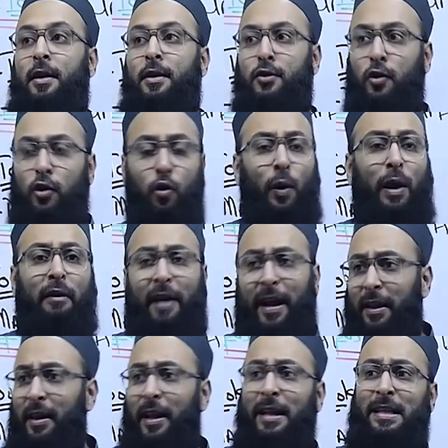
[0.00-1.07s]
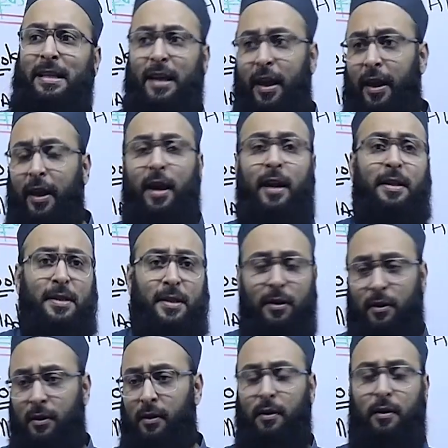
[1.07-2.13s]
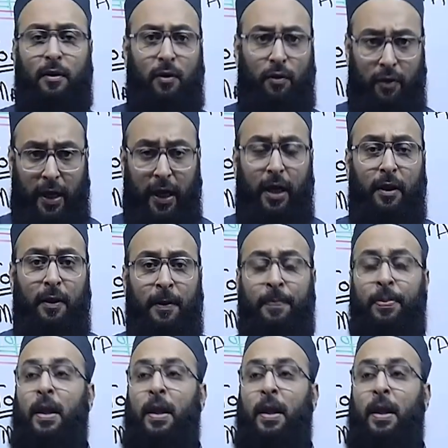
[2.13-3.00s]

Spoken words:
so you will write the entire answer, right?